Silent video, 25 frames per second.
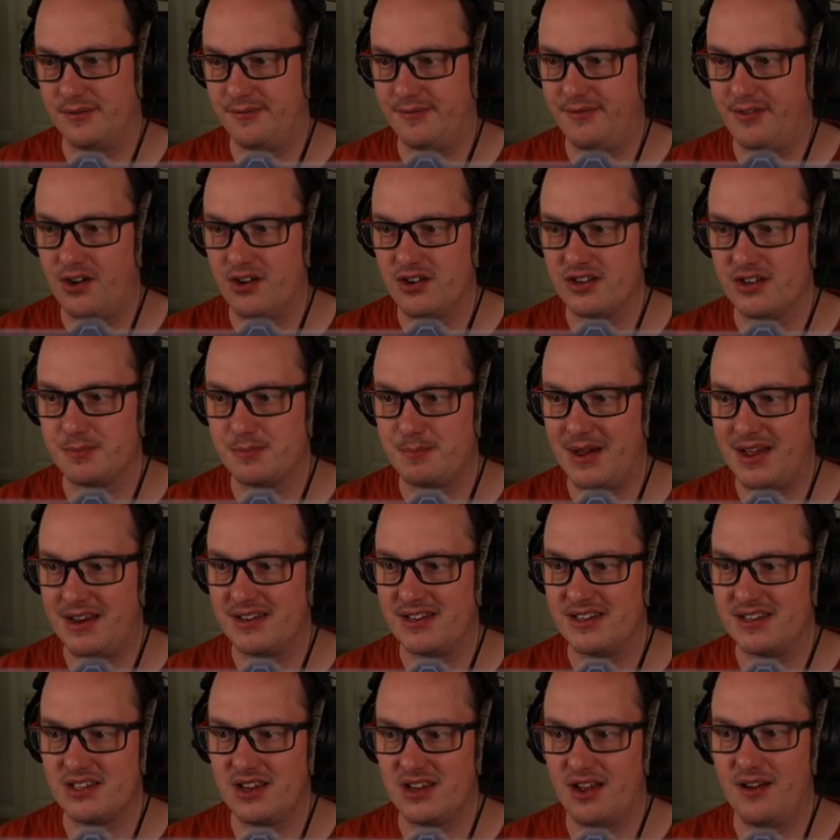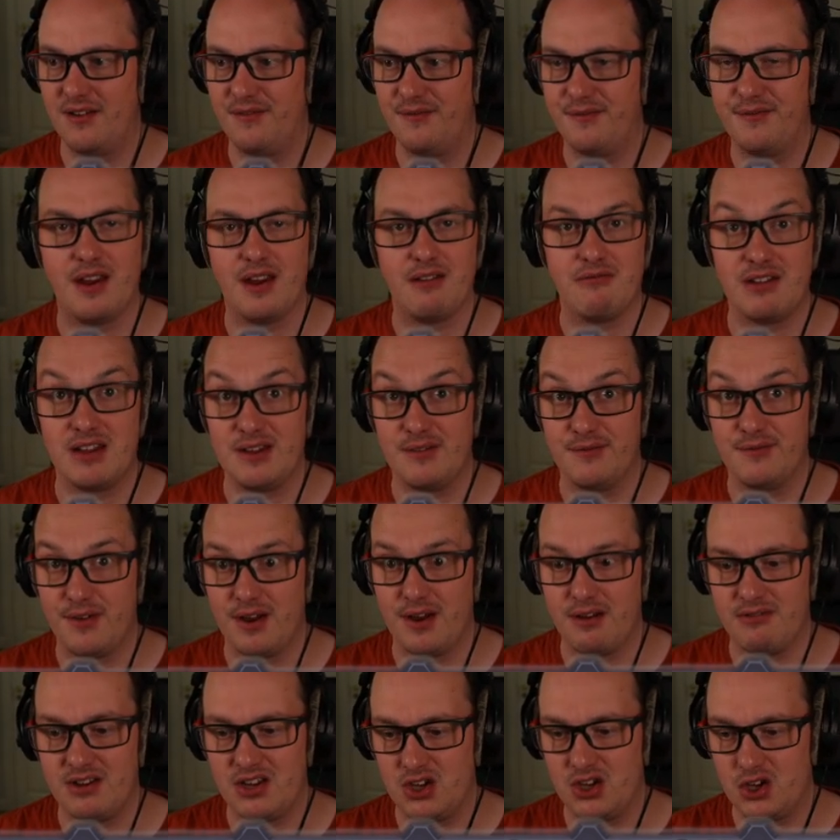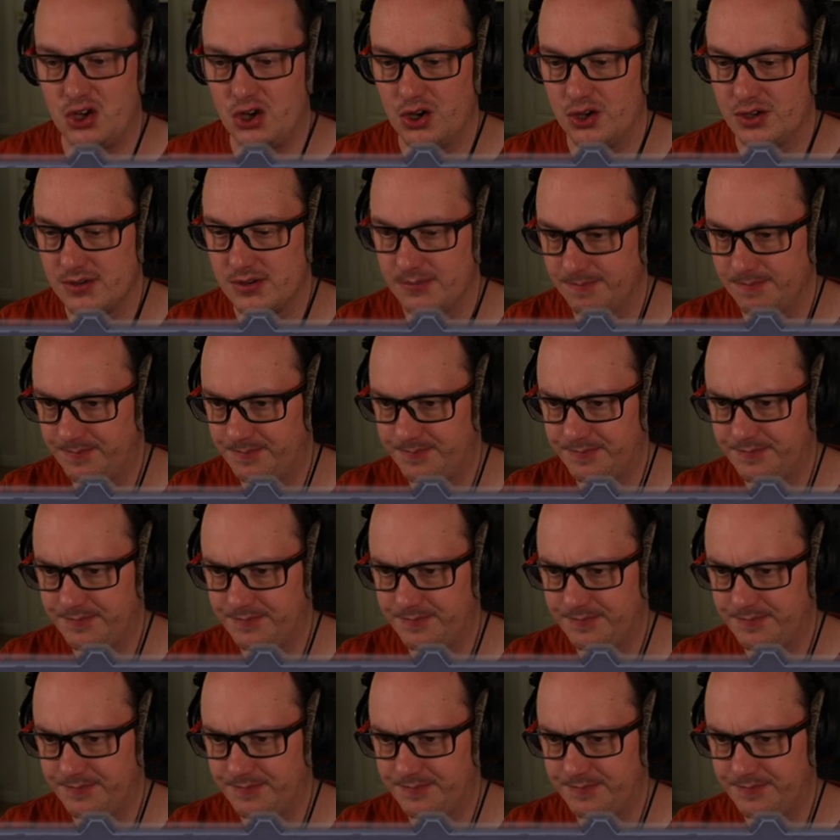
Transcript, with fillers: Defias Bandits are very, very good.